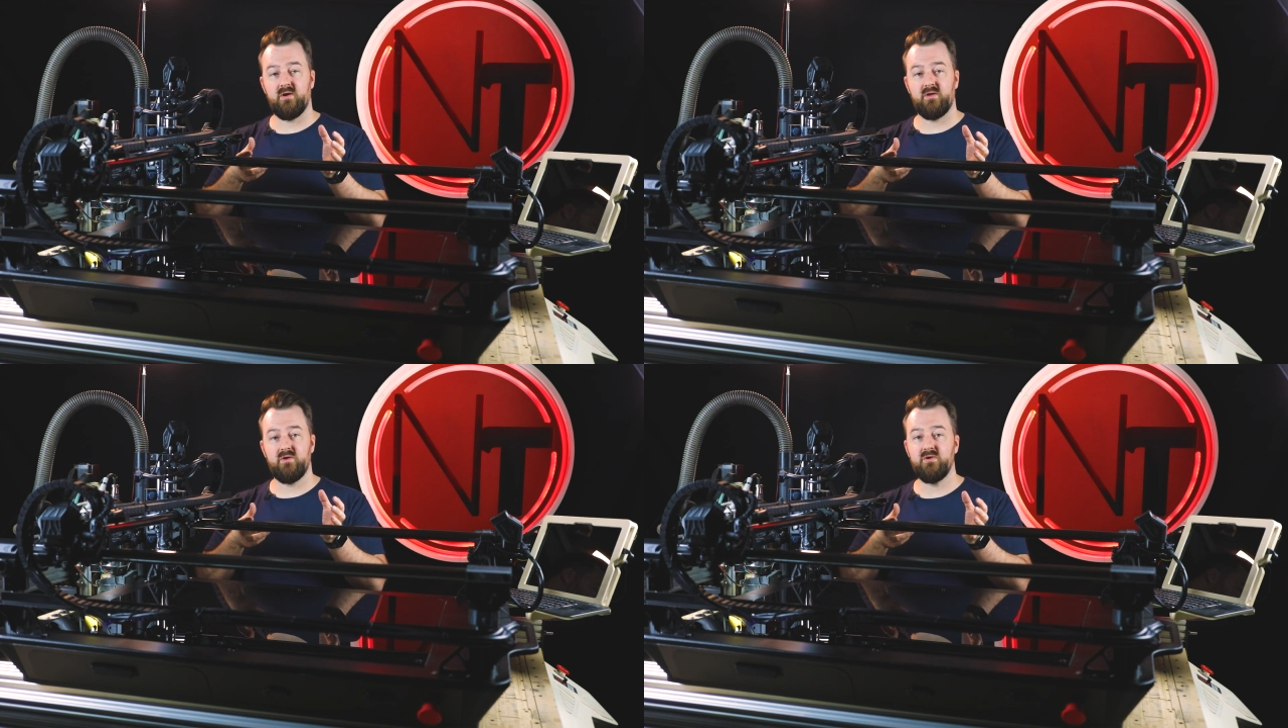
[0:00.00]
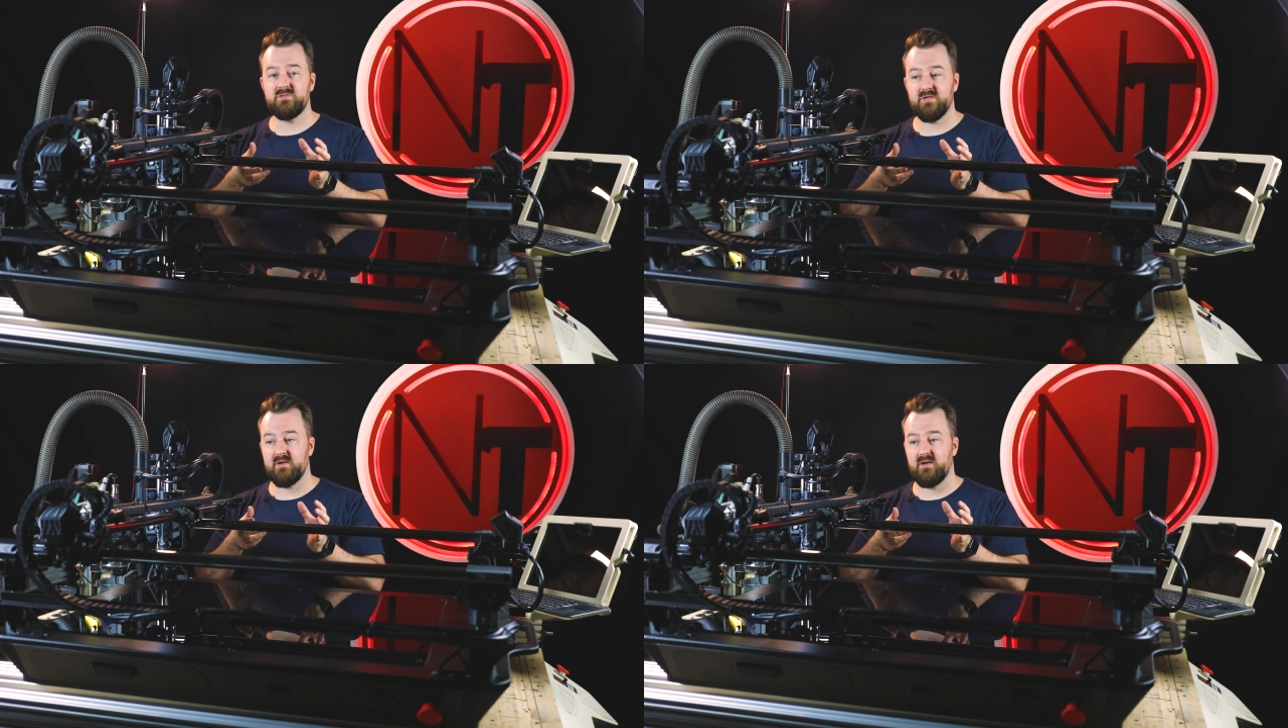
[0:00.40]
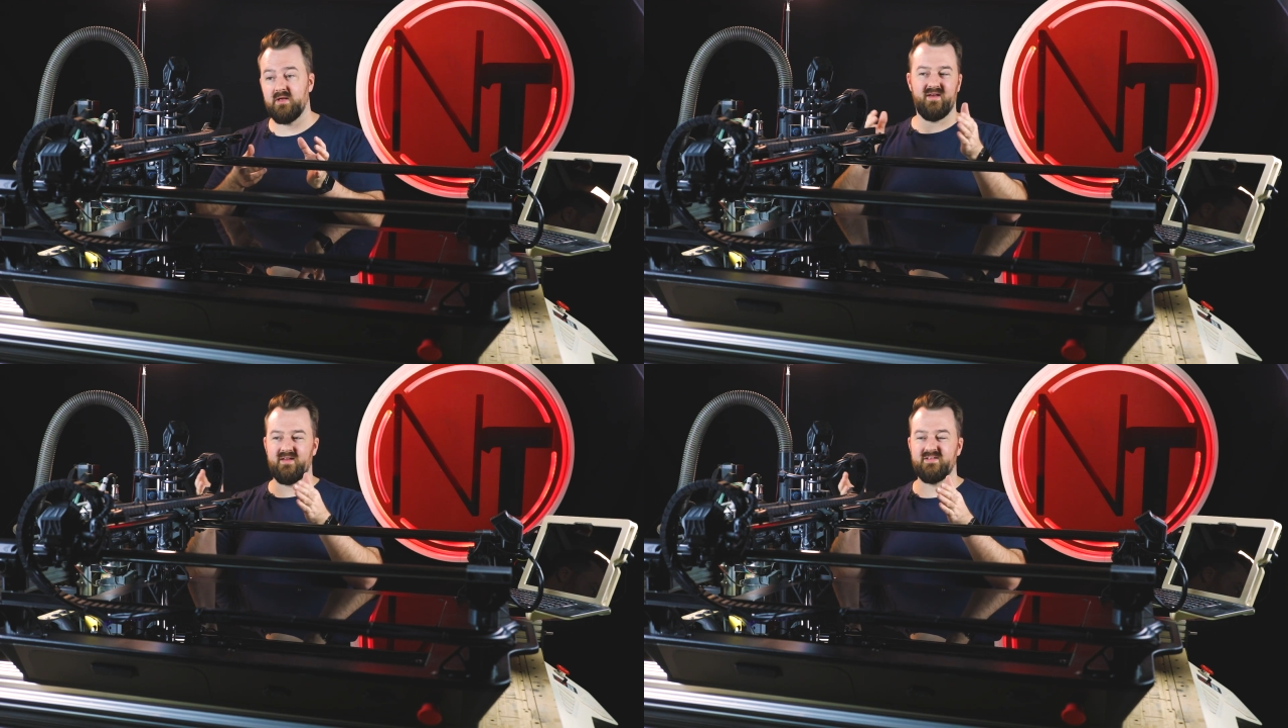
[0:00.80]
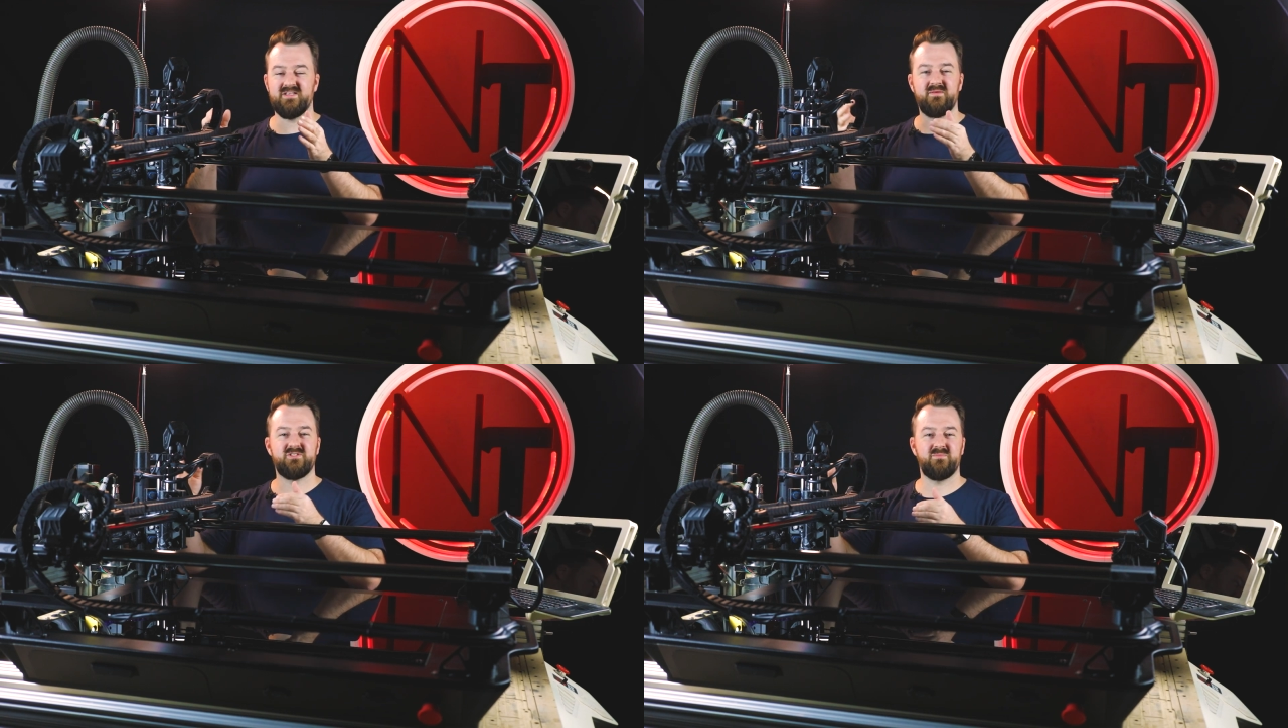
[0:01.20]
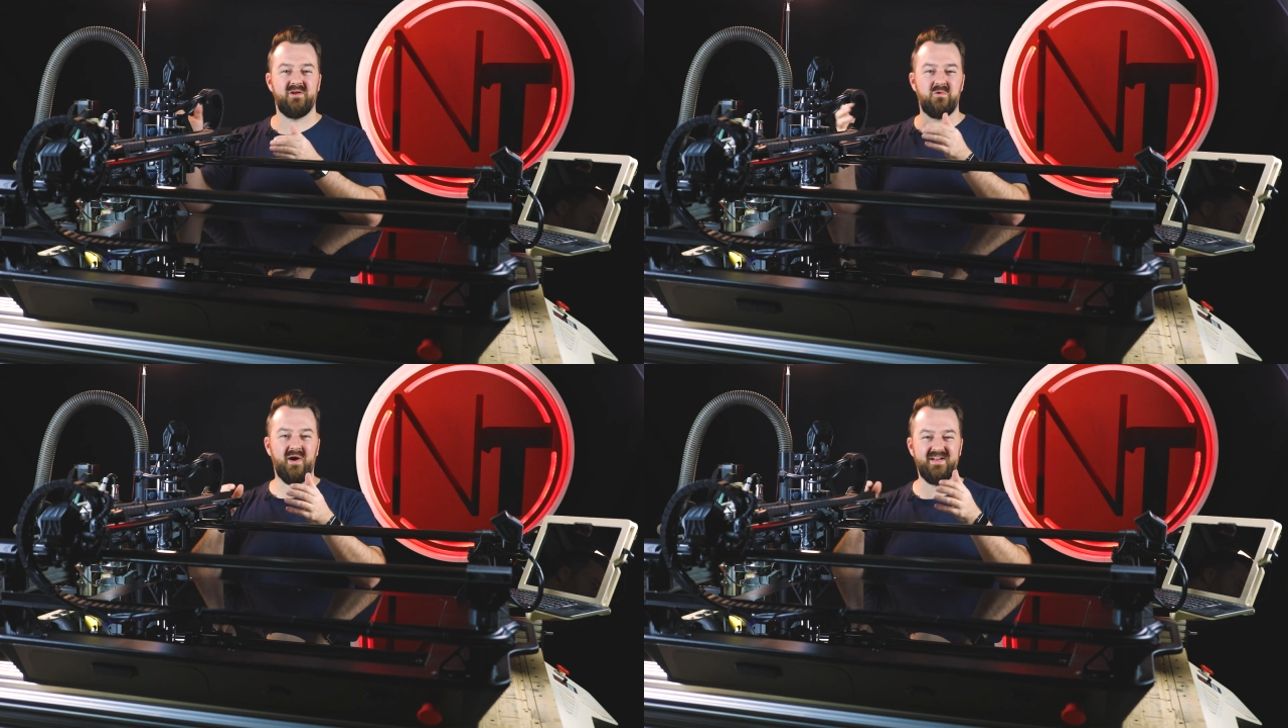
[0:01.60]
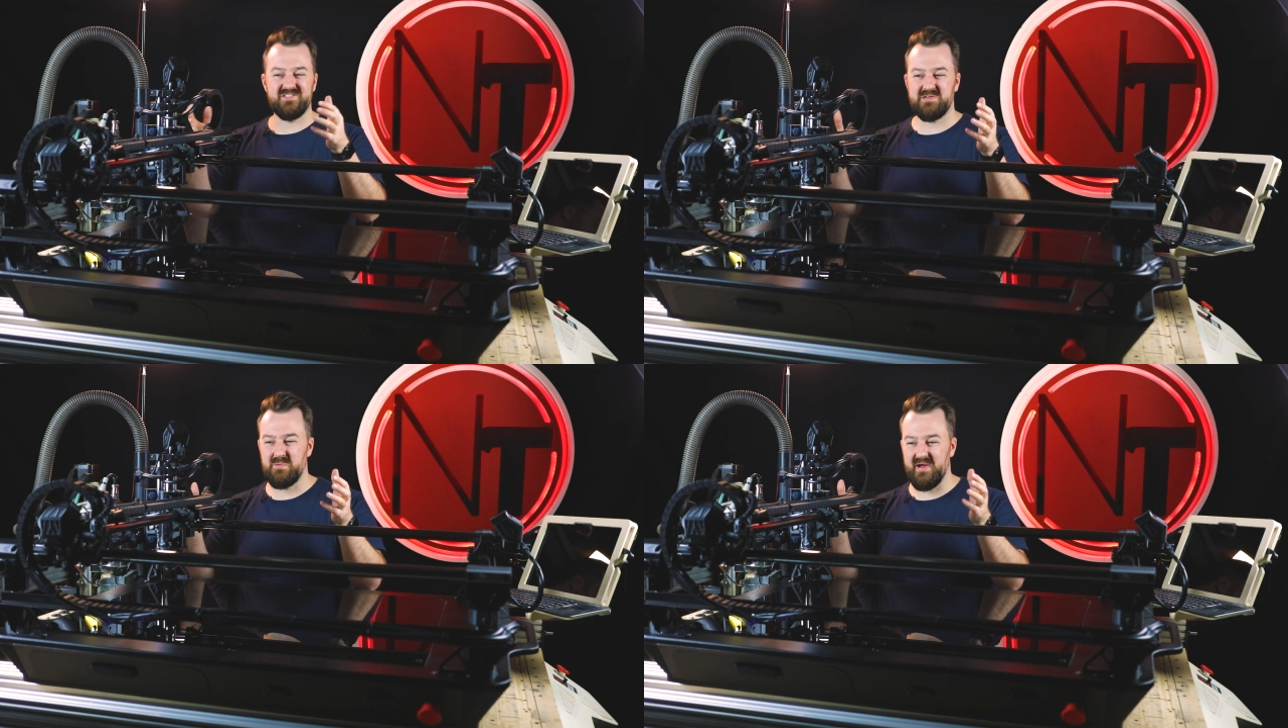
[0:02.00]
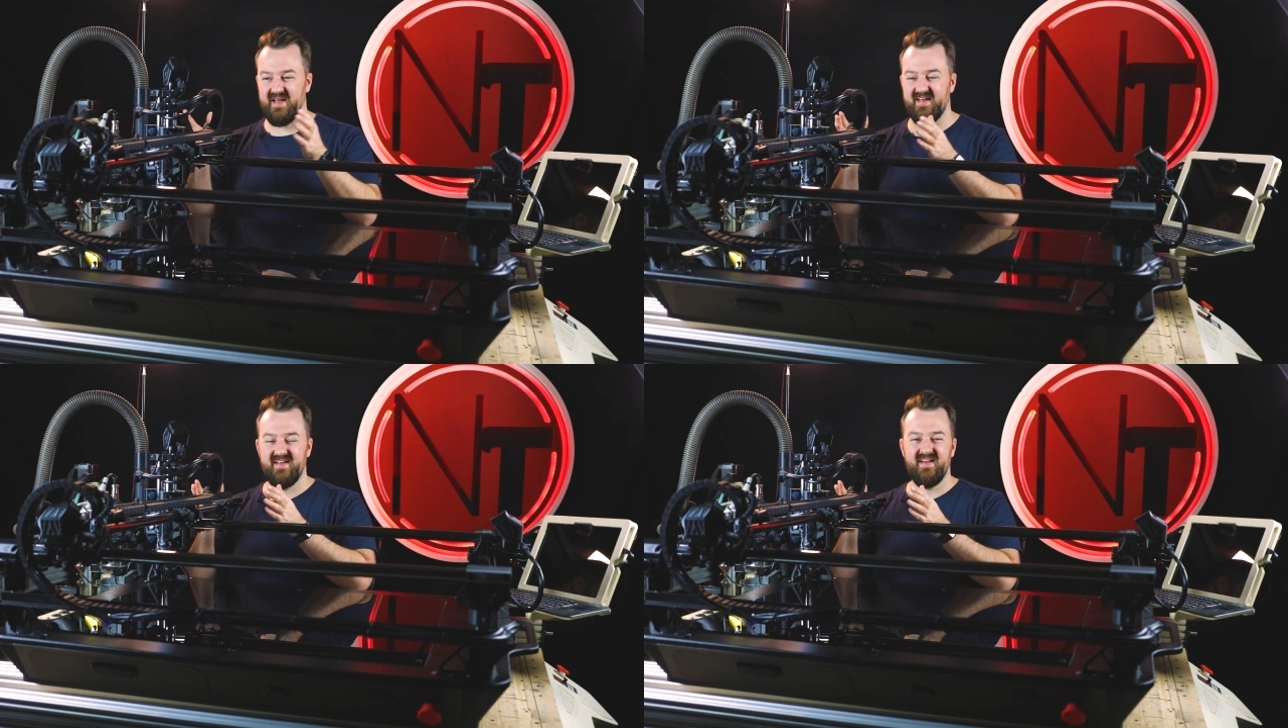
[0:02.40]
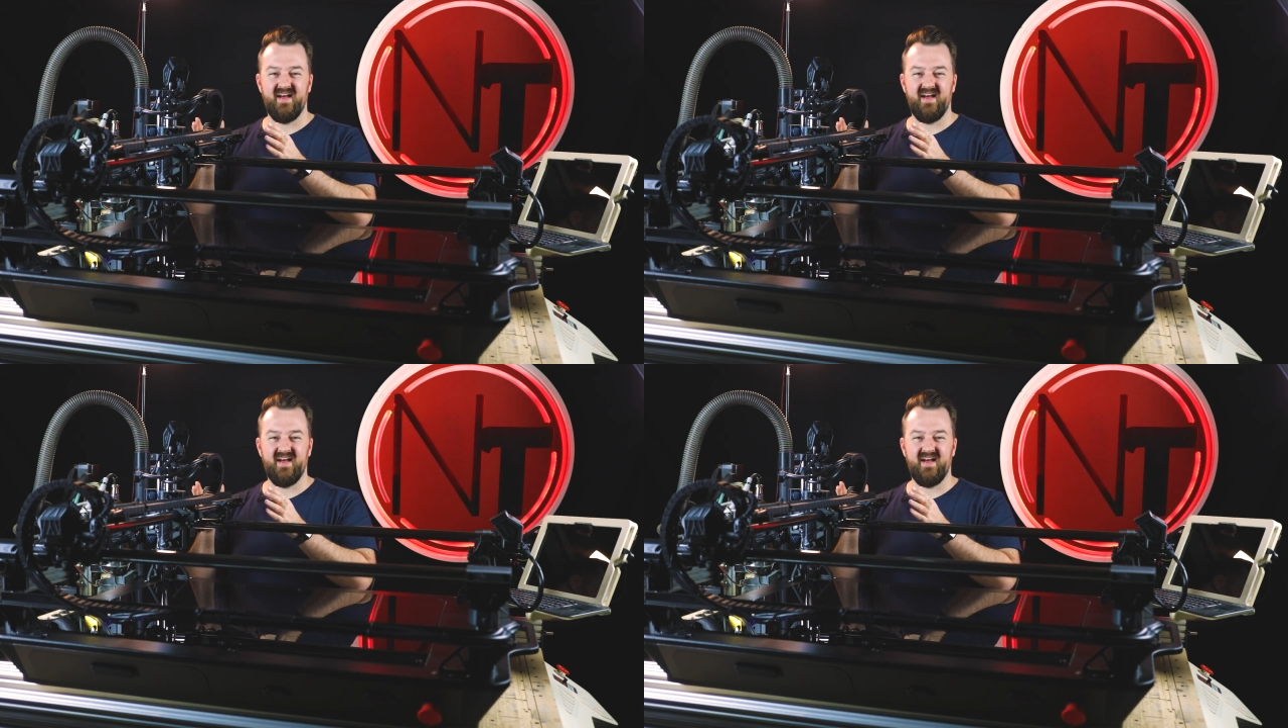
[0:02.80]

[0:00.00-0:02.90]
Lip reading: to use it, it seems to be quite square